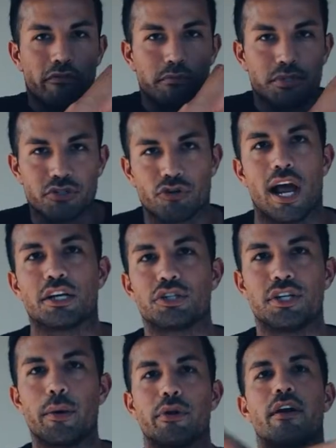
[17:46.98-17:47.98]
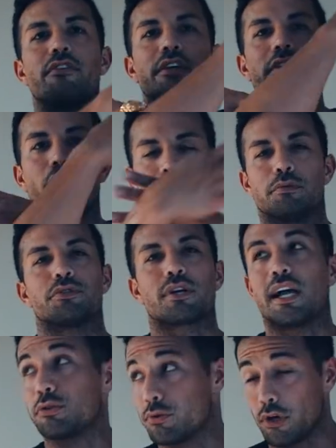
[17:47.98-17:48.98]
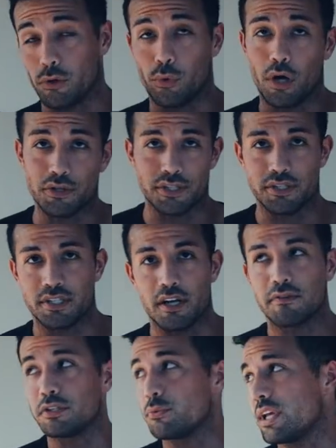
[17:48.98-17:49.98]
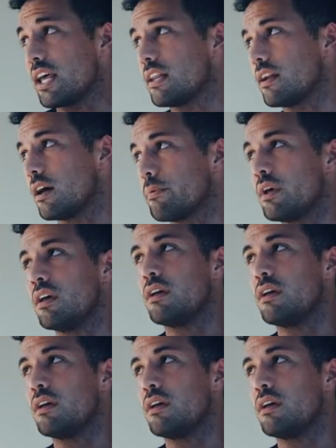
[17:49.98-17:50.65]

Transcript: from scratch, demoed everything, gone from scratch with all the walls and stuff, because we ended up